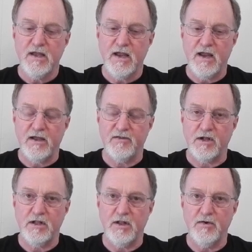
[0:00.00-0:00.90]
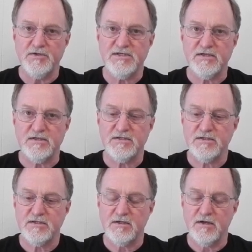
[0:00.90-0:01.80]
and the
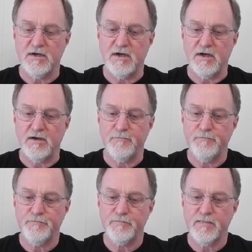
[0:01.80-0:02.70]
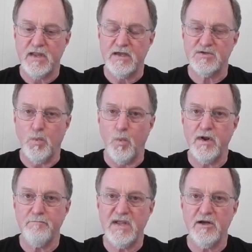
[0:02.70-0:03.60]
closest is
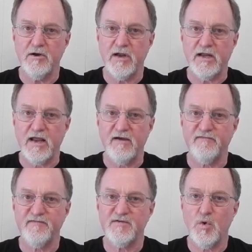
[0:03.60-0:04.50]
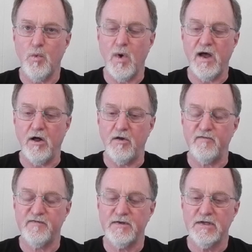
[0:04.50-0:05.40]
1 meter at f12,
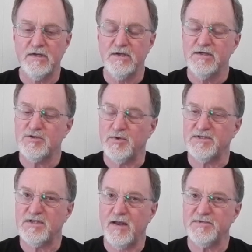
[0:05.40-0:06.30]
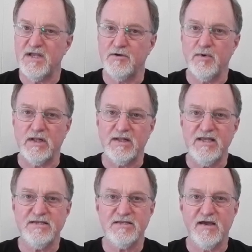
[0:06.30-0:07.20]
so it stops down to at
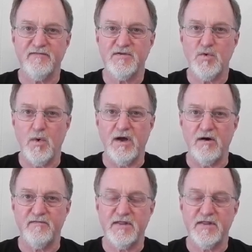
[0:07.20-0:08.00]
least f12.